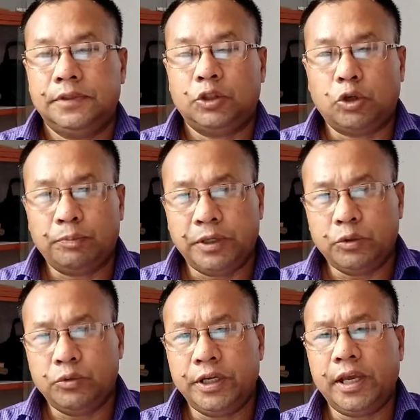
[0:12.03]
The
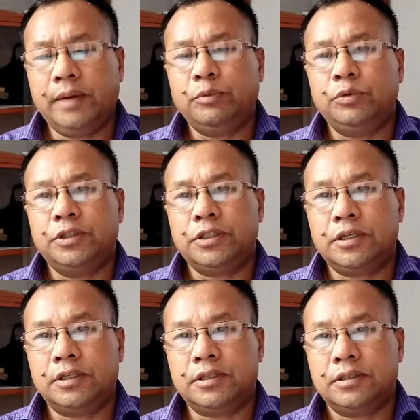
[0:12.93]
topic we have to
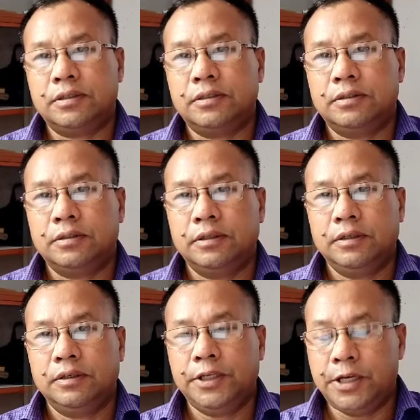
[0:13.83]
discuss
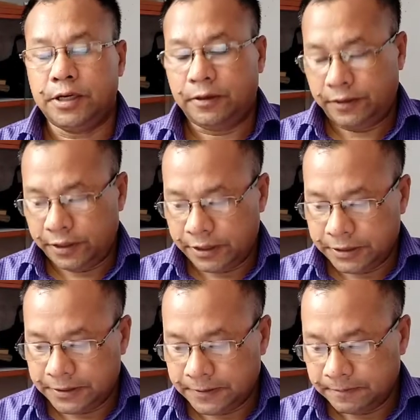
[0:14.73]
here
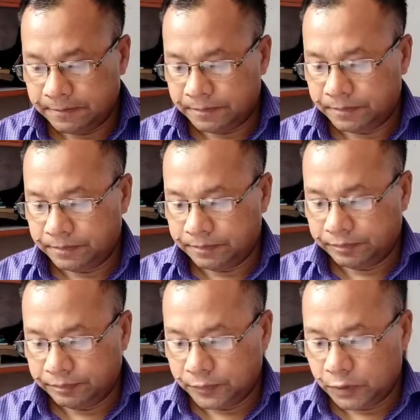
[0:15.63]
is
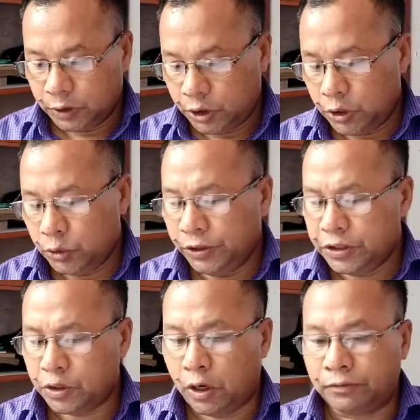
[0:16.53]

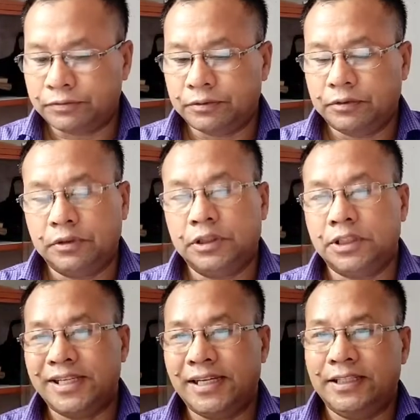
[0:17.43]
theories of
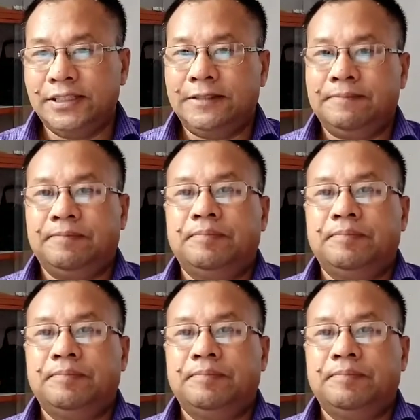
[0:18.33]
reality.